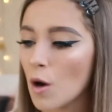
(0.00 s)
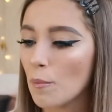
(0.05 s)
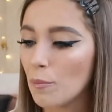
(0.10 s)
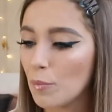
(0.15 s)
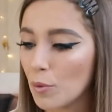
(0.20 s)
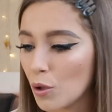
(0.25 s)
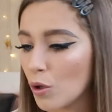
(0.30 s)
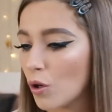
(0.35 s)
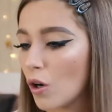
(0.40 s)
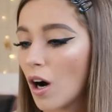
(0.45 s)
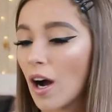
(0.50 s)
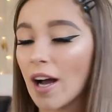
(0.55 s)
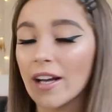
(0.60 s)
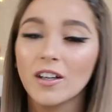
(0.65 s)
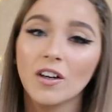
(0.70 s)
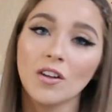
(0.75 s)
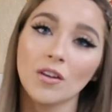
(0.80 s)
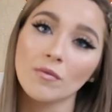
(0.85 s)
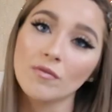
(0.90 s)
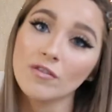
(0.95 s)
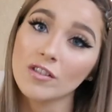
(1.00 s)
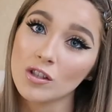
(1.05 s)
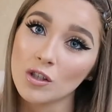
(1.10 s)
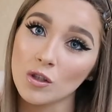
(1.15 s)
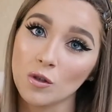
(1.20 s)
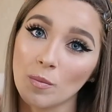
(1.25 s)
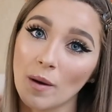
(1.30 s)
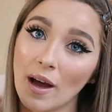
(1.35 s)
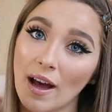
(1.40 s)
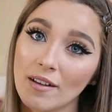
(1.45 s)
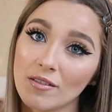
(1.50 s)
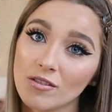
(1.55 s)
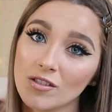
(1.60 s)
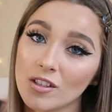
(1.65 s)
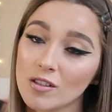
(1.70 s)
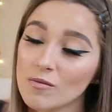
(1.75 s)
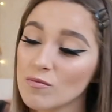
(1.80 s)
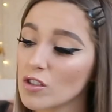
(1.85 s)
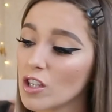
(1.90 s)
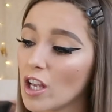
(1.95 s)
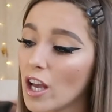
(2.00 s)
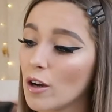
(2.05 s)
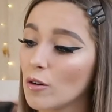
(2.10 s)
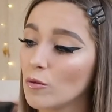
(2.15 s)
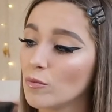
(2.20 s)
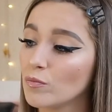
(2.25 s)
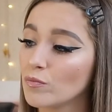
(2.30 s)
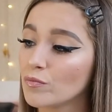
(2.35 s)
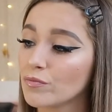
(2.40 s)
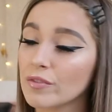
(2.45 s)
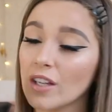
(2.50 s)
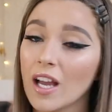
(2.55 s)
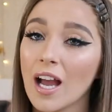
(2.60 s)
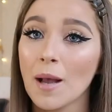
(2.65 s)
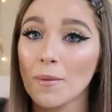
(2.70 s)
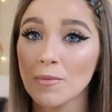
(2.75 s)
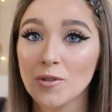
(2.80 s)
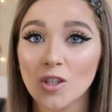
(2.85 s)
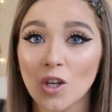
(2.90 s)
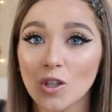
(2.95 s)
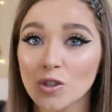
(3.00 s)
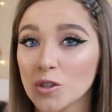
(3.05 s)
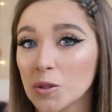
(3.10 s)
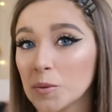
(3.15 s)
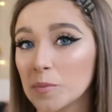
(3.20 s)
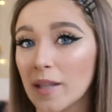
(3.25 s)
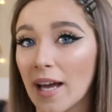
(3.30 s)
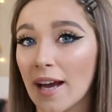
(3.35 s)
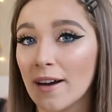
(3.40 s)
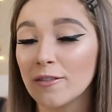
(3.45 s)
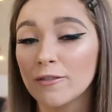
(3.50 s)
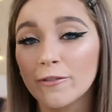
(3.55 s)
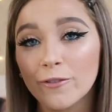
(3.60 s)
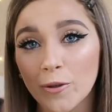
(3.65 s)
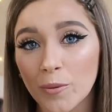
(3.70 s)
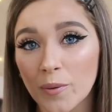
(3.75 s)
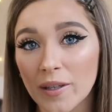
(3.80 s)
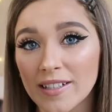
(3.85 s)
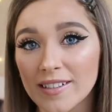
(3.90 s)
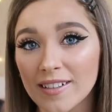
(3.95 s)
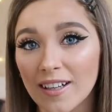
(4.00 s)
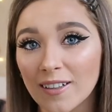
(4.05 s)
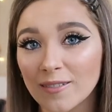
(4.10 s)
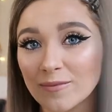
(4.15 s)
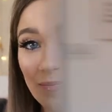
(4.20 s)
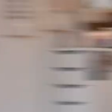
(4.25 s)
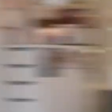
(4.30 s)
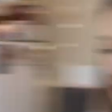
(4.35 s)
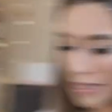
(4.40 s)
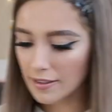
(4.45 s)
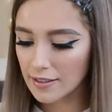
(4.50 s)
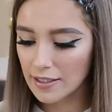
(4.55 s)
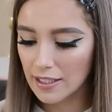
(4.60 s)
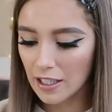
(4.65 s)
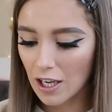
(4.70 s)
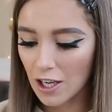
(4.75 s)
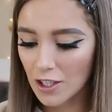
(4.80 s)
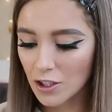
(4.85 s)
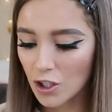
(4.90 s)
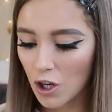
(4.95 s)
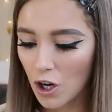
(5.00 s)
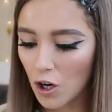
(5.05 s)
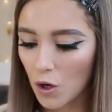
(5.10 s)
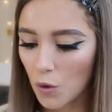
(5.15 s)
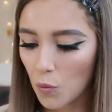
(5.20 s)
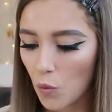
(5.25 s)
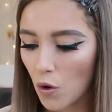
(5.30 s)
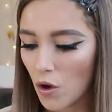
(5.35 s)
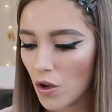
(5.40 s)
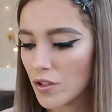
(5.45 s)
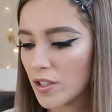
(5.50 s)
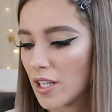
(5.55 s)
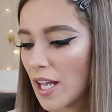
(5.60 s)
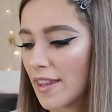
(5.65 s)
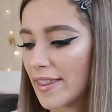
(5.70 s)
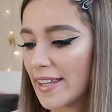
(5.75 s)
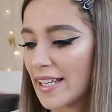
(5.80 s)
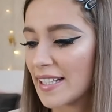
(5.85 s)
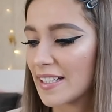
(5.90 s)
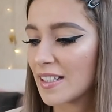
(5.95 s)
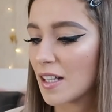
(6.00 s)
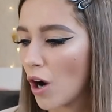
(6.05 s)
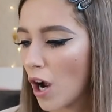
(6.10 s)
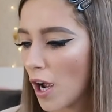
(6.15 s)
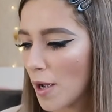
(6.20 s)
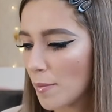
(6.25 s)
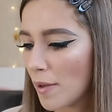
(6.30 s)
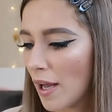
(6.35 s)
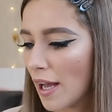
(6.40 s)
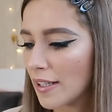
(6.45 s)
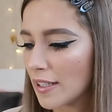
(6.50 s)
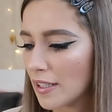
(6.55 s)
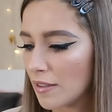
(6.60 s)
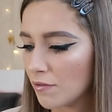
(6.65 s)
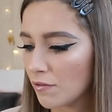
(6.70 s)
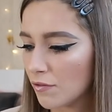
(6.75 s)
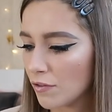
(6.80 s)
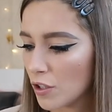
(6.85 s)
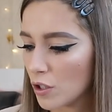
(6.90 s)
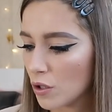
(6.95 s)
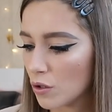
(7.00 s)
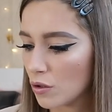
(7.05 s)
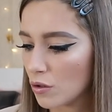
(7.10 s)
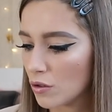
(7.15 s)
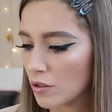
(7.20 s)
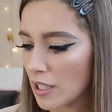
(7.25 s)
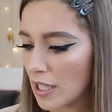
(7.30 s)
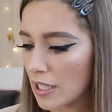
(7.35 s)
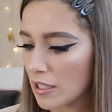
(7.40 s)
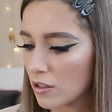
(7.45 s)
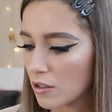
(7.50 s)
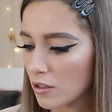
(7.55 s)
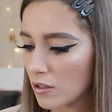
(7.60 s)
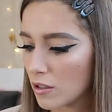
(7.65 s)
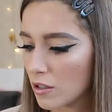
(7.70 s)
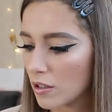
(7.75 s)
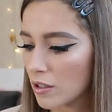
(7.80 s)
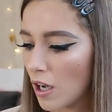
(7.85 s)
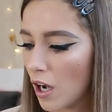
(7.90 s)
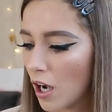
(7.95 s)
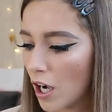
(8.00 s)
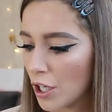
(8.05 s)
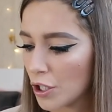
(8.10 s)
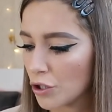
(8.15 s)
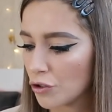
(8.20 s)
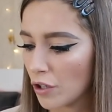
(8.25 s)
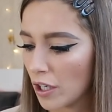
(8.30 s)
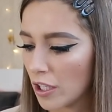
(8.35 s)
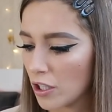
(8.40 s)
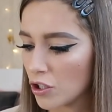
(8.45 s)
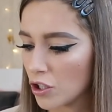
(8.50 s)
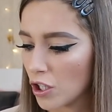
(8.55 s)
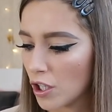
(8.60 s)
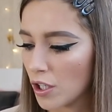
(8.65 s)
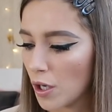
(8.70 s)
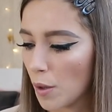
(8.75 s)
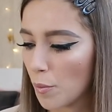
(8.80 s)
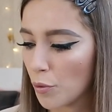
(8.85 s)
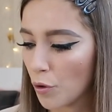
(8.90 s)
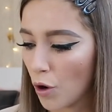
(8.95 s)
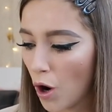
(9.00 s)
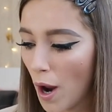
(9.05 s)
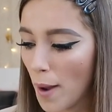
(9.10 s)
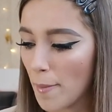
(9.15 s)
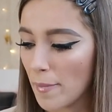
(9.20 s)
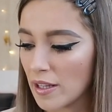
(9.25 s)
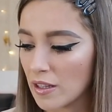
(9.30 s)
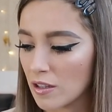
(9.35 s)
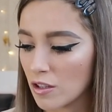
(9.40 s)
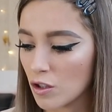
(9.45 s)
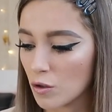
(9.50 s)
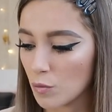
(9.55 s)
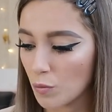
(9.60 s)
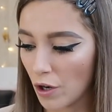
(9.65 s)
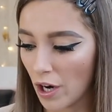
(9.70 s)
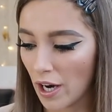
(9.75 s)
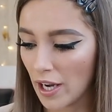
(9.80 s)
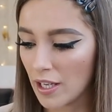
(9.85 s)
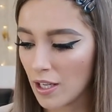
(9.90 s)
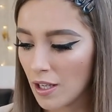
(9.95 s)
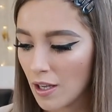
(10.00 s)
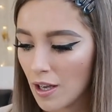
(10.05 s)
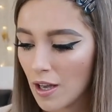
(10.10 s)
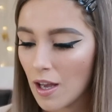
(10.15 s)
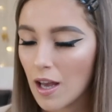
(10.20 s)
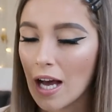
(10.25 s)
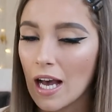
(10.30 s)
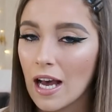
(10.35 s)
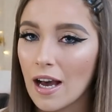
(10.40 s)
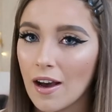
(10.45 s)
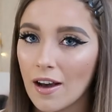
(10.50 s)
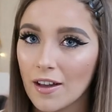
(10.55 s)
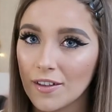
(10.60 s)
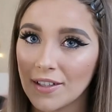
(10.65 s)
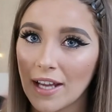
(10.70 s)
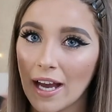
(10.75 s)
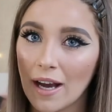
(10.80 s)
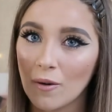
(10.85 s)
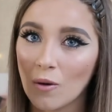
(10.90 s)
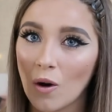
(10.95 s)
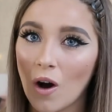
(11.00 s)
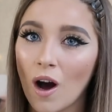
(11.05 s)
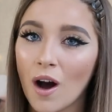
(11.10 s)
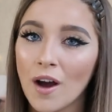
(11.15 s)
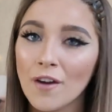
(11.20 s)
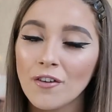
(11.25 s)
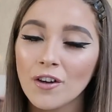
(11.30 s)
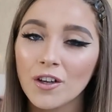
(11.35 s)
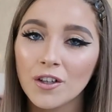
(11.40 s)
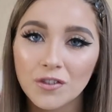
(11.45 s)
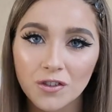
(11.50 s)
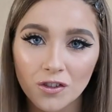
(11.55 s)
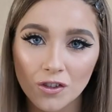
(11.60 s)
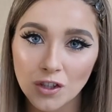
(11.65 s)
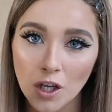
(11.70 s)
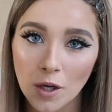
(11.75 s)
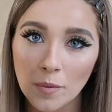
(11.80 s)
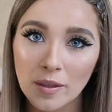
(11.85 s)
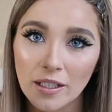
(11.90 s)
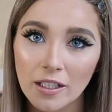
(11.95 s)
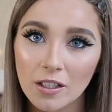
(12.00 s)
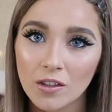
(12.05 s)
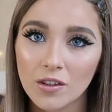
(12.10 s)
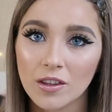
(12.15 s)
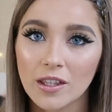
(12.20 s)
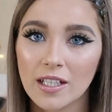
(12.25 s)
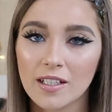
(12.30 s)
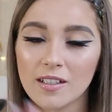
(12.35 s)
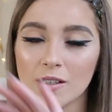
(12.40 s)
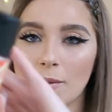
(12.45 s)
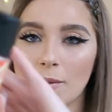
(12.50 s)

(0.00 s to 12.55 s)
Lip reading: but I got them for £2. So I'm stocked up now for winter. Next thing I got was this Prime and Infuse Instant Hydration Priming Spray. Now, I've heard so many good things